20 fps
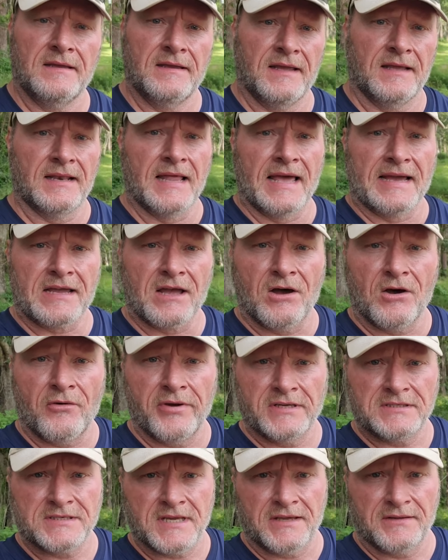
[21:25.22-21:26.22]
And like I
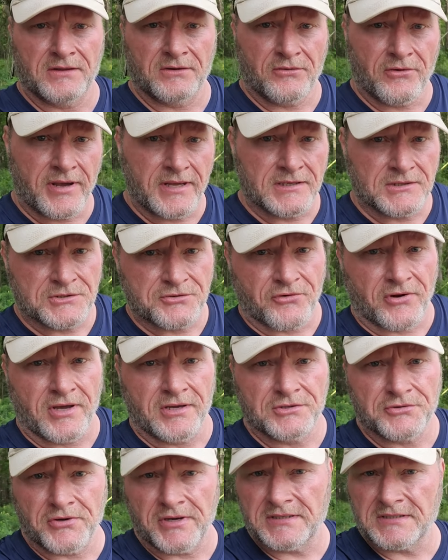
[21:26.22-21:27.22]
always say, the greatest
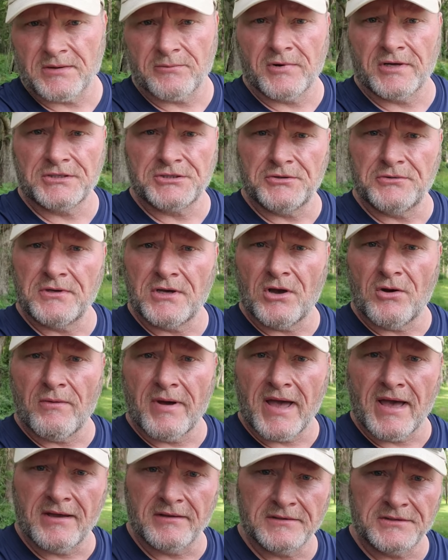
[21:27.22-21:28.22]
treasure isn't what you can go
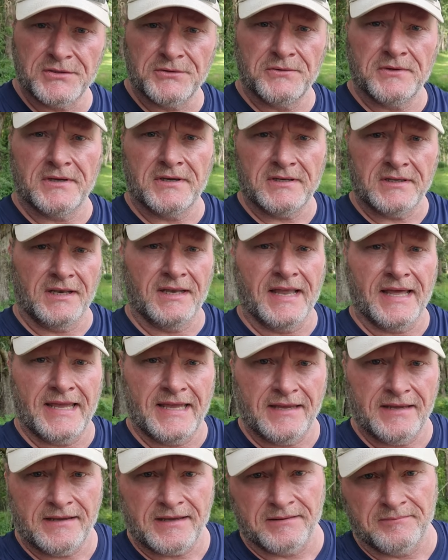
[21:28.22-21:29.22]
out to a
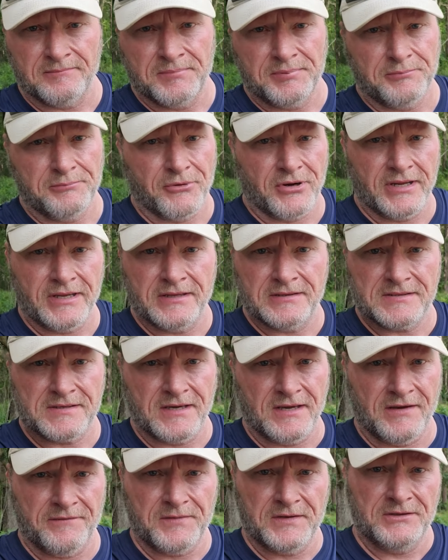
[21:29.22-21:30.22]
lake and bring your
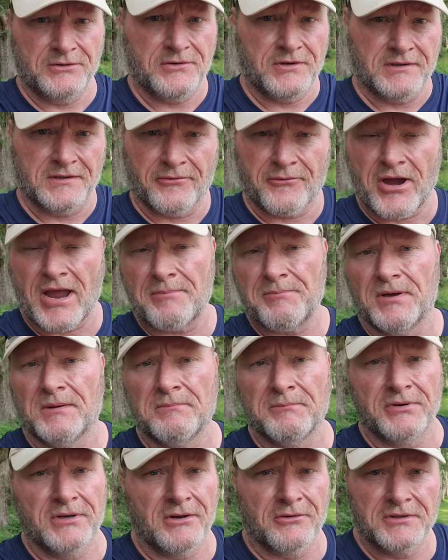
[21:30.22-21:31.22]
stuff and do a wrap up
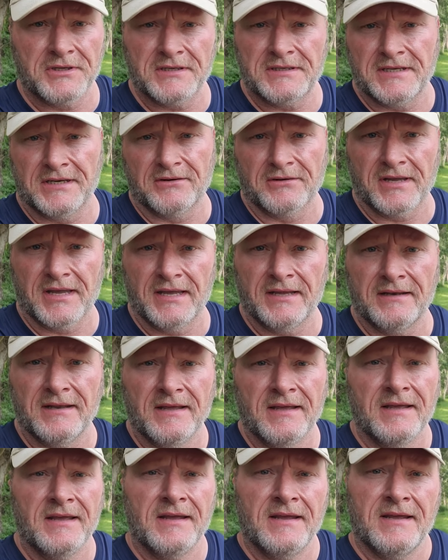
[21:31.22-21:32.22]
and put on your tailgate.
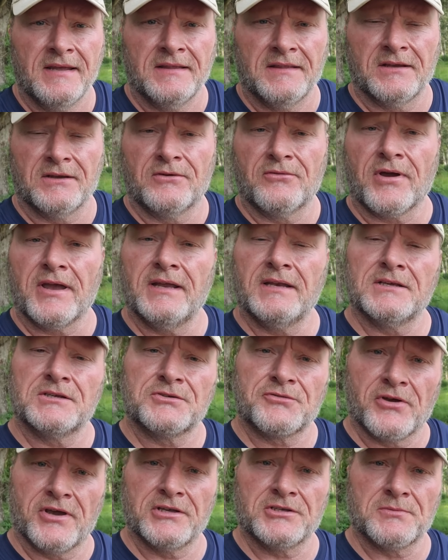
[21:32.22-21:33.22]
The greatest
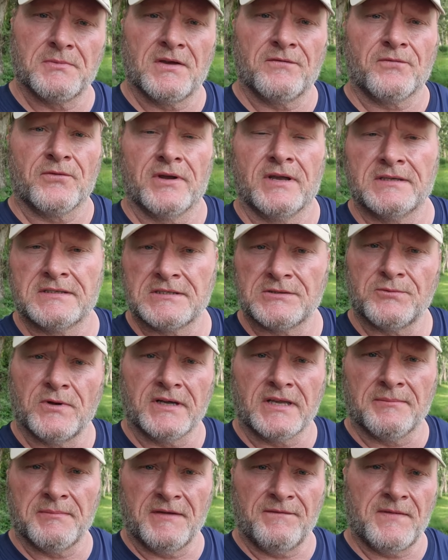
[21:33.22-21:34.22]
treasure, my friends, is
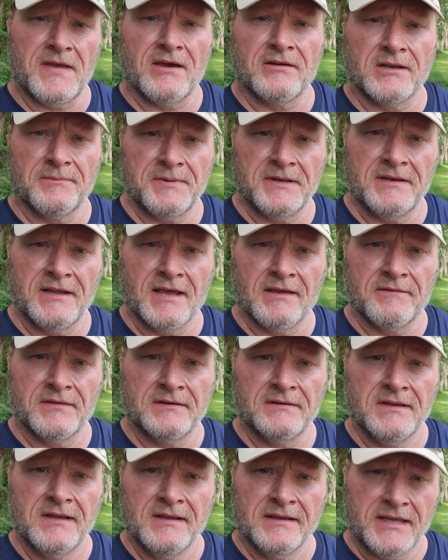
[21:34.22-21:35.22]
what can be found up in
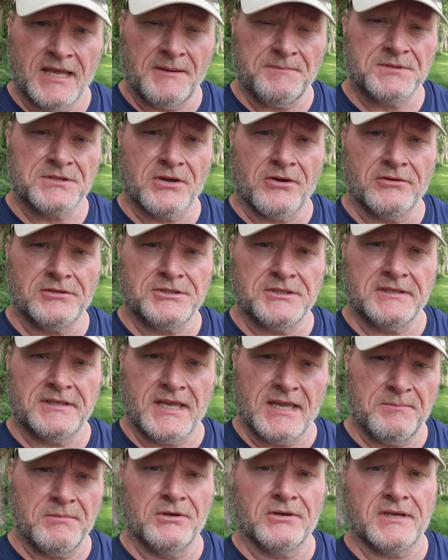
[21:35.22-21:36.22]
heaven. Keep searching,
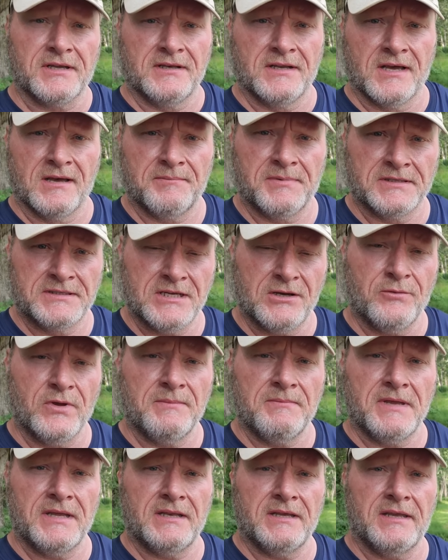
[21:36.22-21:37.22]
keep looking up. Until
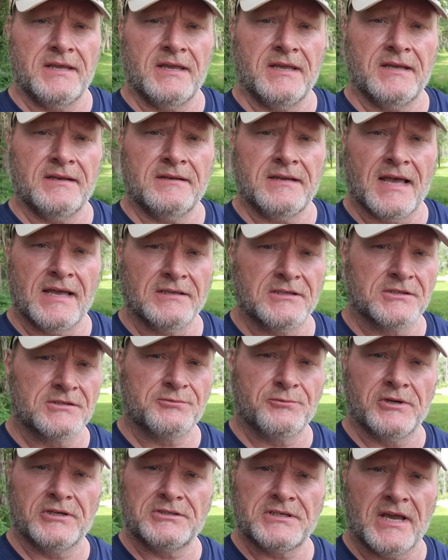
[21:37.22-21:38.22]
we meet again, I
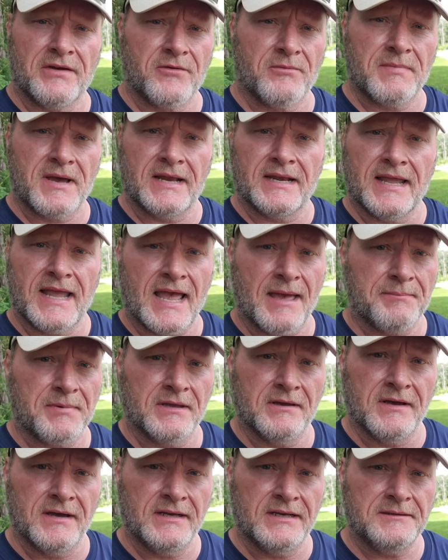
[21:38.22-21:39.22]
just wish everybody happy
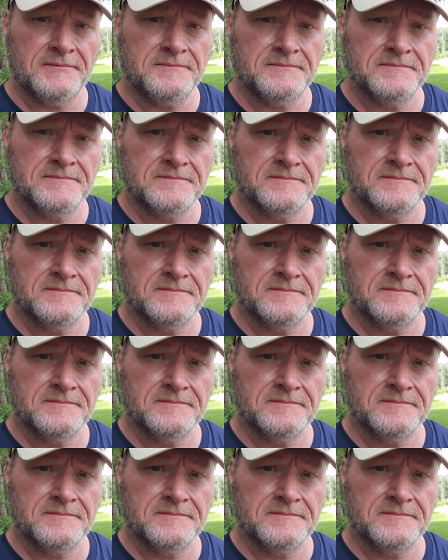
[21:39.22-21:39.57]
hunting